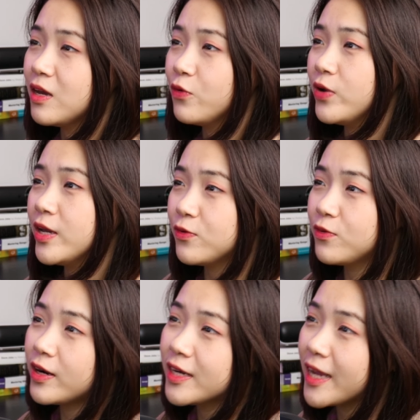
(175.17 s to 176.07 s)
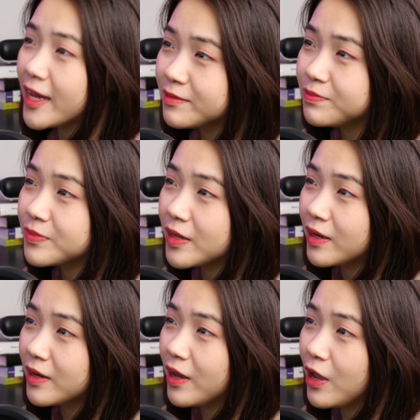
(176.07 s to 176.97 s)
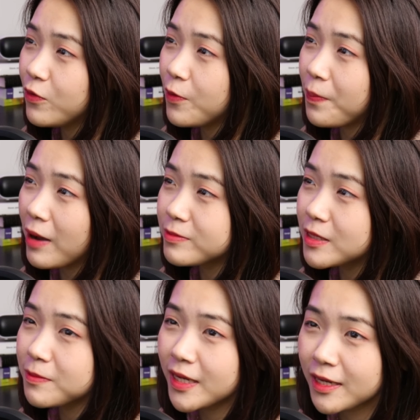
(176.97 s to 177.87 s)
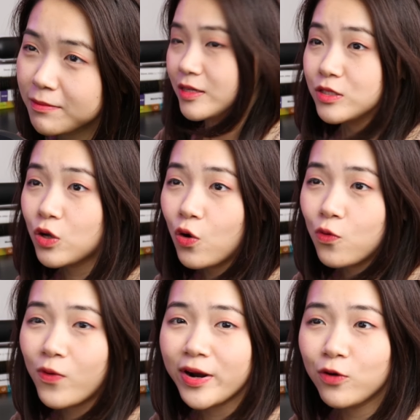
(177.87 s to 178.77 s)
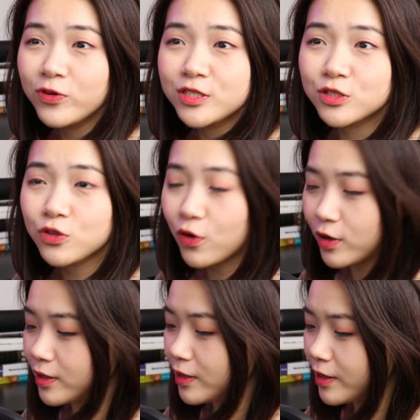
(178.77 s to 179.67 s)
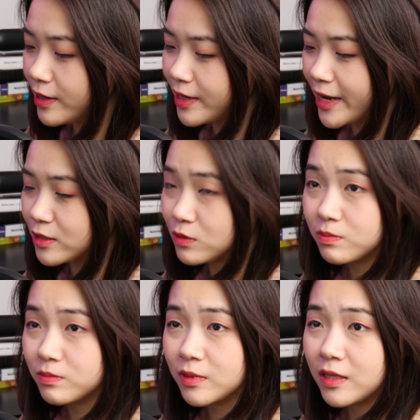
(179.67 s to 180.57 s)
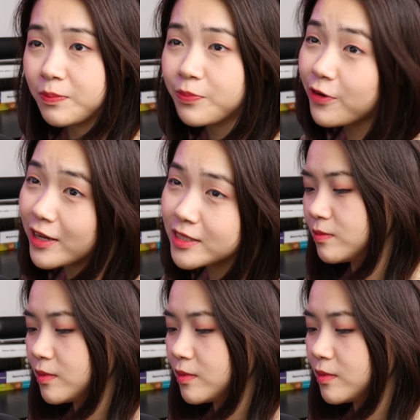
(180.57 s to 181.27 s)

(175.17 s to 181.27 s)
hit run again. It will pop up Kim. So why don't we start the next practice?